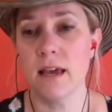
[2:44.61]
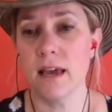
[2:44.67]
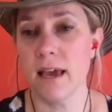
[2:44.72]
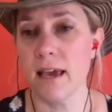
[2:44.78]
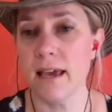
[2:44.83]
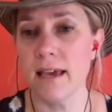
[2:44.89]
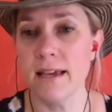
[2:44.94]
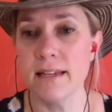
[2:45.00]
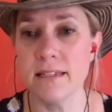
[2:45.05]

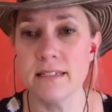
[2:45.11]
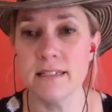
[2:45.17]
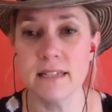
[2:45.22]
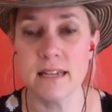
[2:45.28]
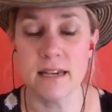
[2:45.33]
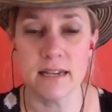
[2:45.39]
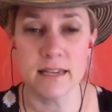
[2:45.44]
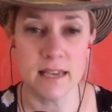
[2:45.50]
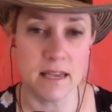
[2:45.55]

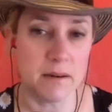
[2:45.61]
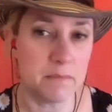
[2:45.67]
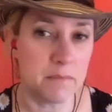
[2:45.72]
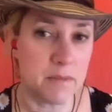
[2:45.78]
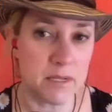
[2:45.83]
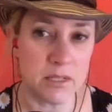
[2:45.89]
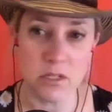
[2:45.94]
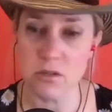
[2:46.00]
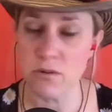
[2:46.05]
and again,
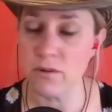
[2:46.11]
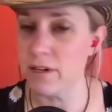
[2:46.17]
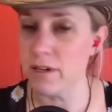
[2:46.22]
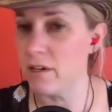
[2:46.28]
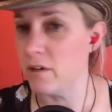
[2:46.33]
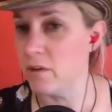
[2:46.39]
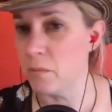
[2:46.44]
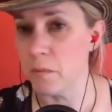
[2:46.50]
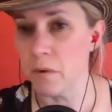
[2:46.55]
mystery,
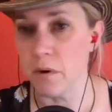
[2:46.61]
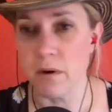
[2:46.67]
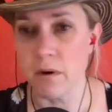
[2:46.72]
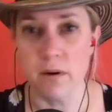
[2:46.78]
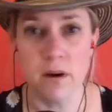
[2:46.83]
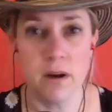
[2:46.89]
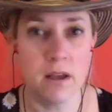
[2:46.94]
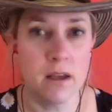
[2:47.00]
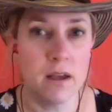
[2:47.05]
humor,